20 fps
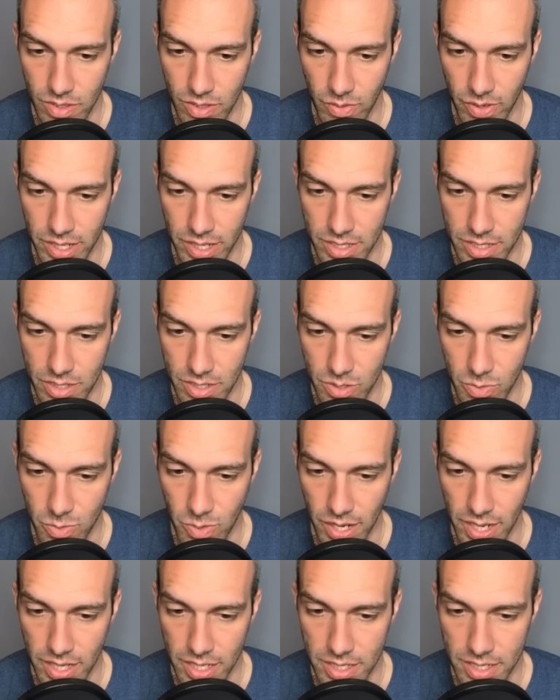into
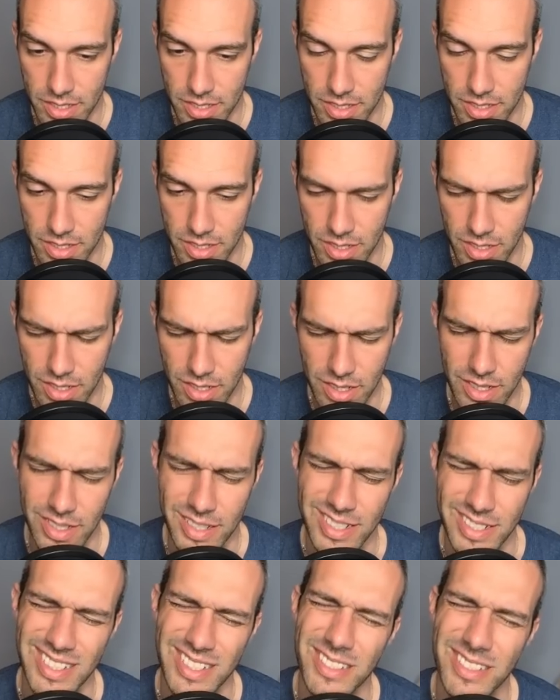Zweilous.
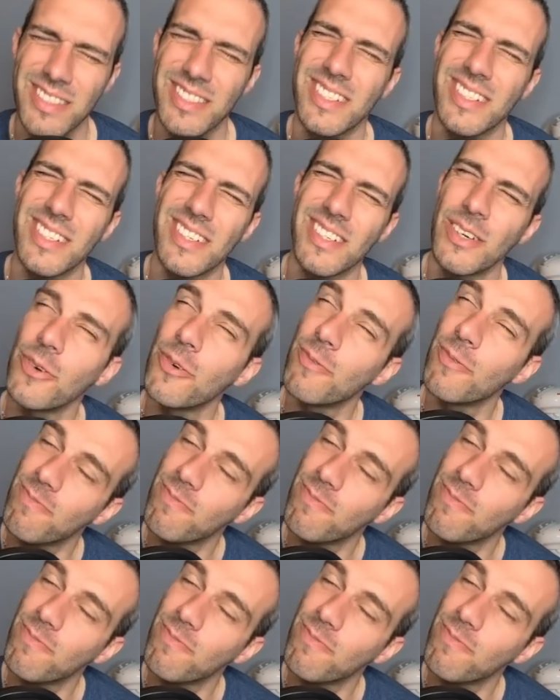Oh no.